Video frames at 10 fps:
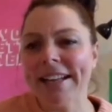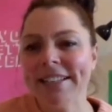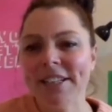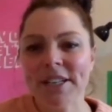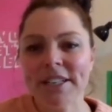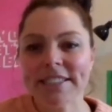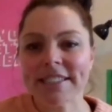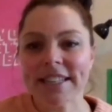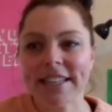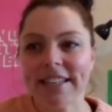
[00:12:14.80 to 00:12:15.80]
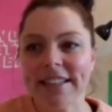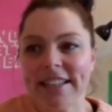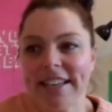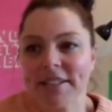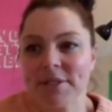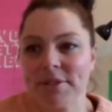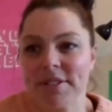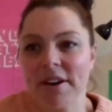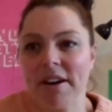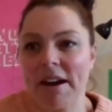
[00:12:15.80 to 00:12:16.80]
you know, just the extra
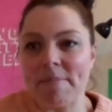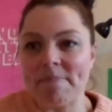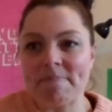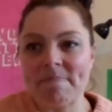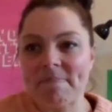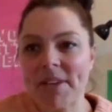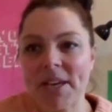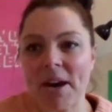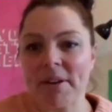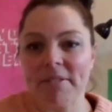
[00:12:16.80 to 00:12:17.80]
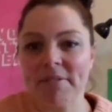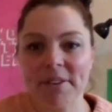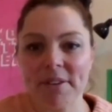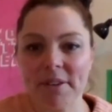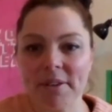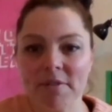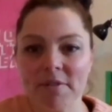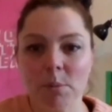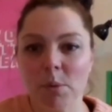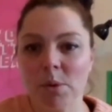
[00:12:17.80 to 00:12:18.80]
time going for
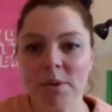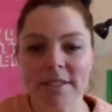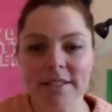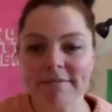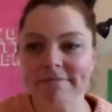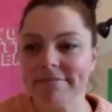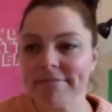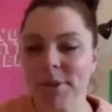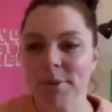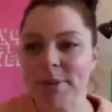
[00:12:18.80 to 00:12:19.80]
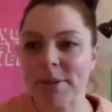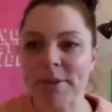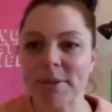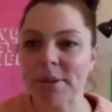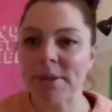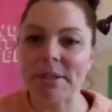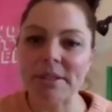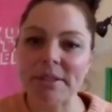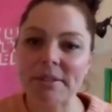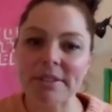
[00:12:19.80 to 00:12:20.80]
walks, and Ruby's on a
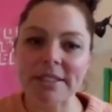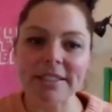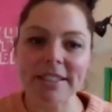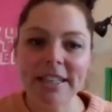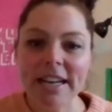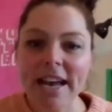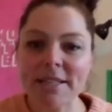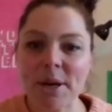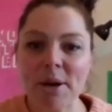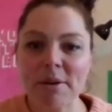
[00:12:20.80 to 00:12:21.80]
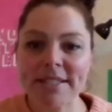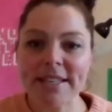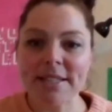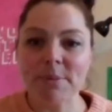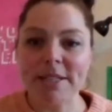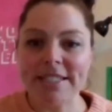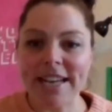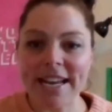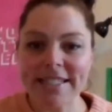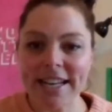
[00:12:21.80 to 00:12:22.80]
scooter, and as cold as these winter
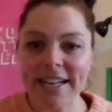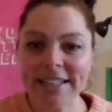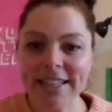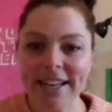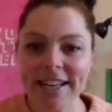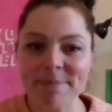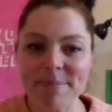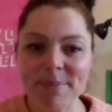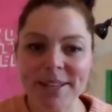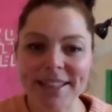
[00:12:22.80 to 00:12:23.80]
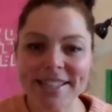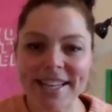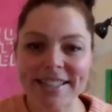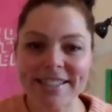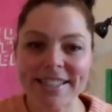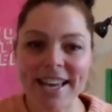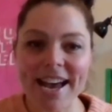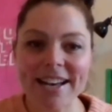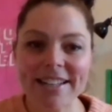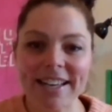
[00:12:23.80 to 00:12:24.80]
days are, when the sun's
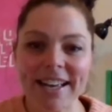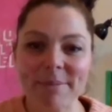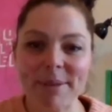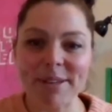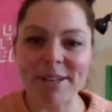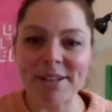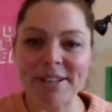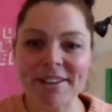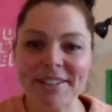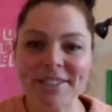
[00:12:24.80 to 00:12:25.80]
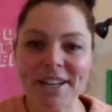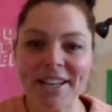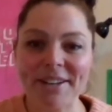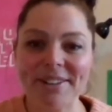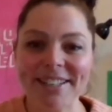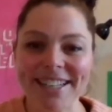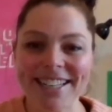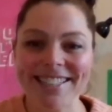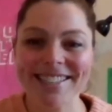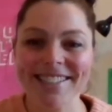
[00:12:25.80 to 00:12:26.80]
out, and you've got a nice jacket on,
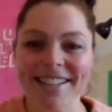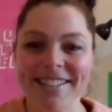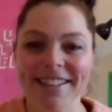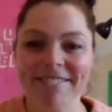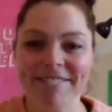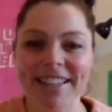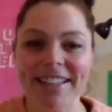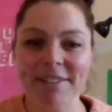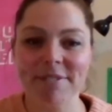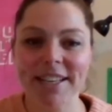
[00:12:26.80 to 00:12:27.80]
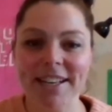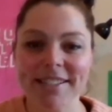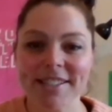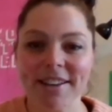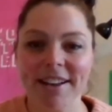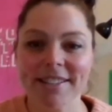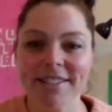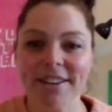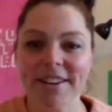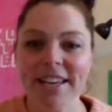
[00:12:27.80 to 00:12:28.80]
it's a really lovely outside.
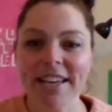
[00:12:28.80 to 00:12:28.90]
So